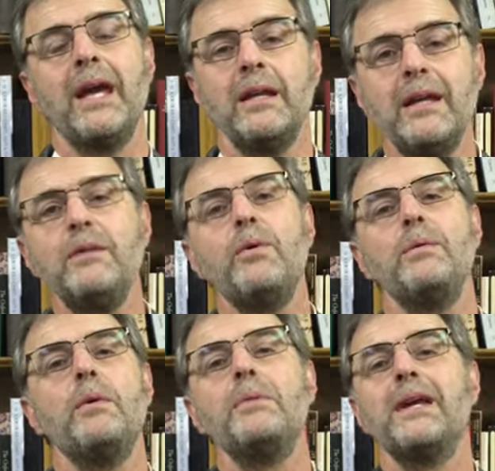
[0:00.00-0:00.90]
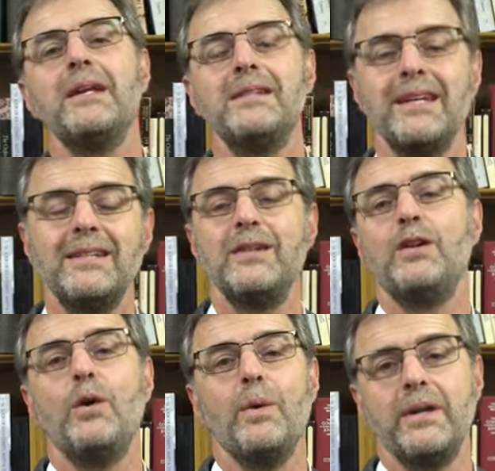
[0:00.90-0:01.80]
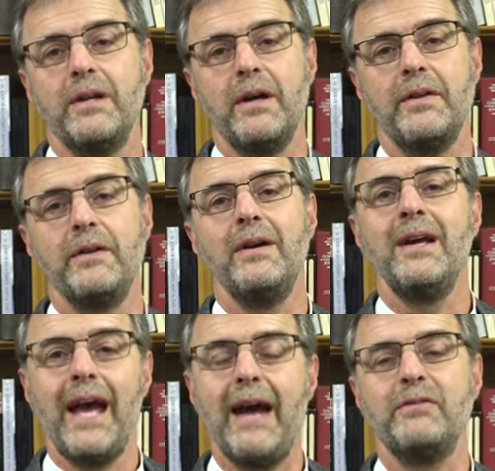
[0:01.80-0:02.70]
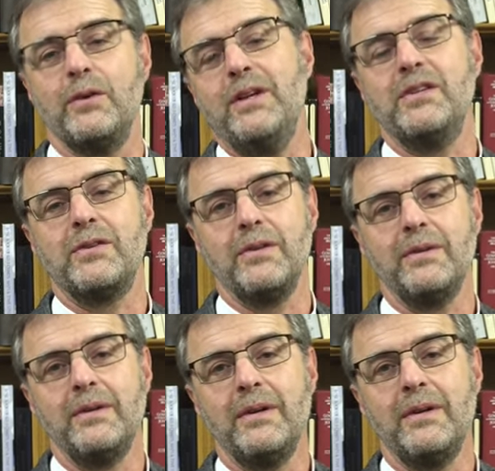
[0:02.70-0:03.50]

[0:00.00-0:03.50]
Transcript: and then we will begin to get to know one another after Easter.